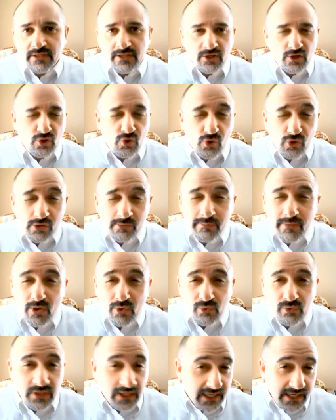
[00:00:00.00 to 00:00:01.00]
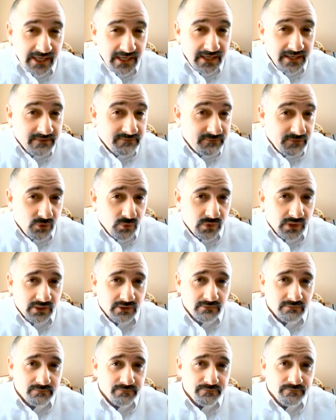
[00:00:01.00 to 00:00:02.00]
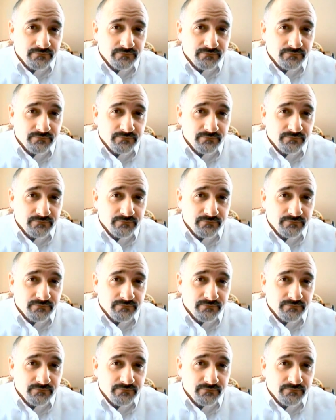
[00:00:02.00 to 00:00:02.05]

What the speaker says: the hormone need, if you will,